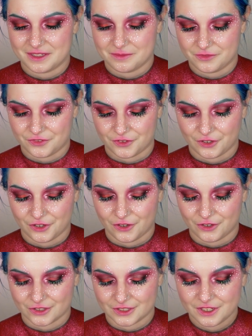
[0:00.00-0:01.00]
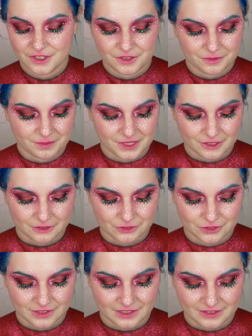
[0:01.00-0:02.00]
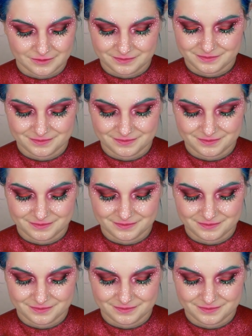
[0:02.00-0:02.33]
them for long because they're